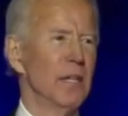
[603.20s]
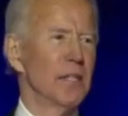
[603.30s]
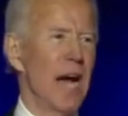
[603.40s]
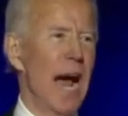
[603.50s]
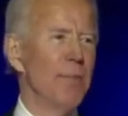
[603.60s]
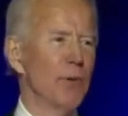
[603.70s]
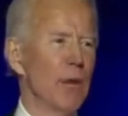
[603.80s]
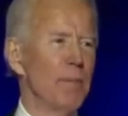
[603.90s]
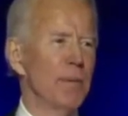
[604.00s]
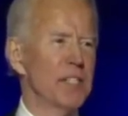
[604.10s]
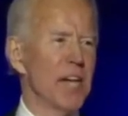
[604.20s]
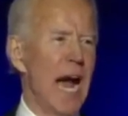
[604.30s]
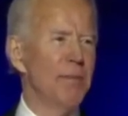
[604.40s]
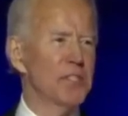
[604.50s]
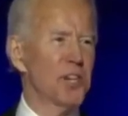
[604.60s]
a time to reap, and a
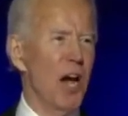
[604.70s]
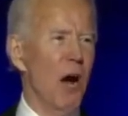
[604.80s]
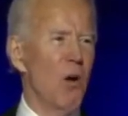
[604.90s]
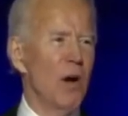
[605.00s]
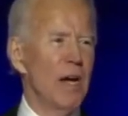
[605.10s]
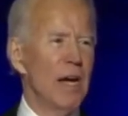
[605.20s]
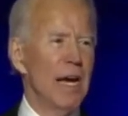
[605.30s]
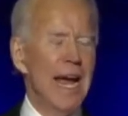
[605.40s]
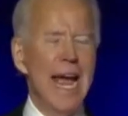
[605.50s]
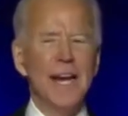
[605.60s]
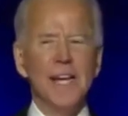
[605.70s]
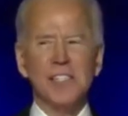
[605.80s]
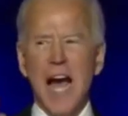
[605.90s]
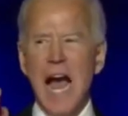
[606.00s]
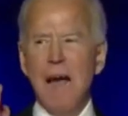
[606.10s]
time to sow, and a
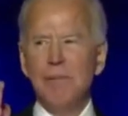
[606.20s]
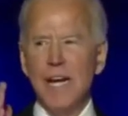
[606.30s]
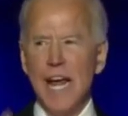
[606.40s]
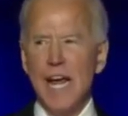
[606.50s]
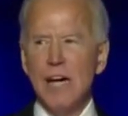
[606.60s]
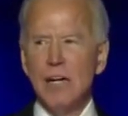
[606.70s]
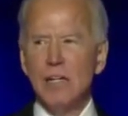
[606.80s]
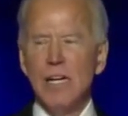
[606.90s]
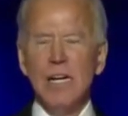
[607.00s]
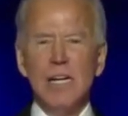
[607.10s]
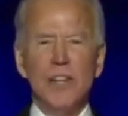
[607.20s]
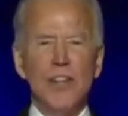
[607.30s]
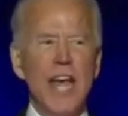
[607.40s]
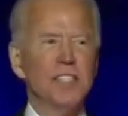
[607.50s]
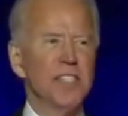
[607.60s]
time to heal.
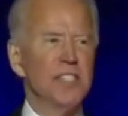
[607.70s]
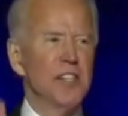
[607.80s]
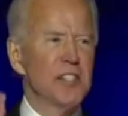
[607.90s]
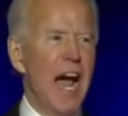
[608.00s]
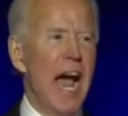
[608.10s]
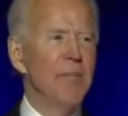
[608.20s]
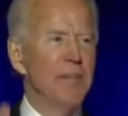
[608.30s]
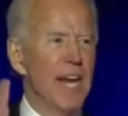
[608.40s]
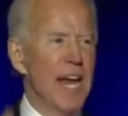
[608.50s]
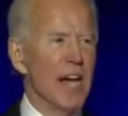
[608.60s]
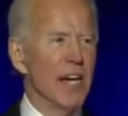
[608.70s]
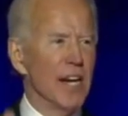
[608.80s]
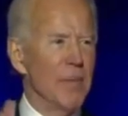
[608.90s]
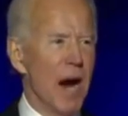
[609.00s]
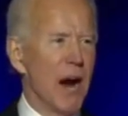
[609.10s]
This is the time to heal
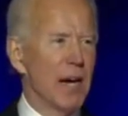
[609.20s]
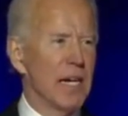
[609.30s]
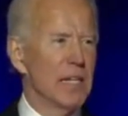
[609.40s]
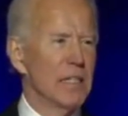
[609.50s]
in America.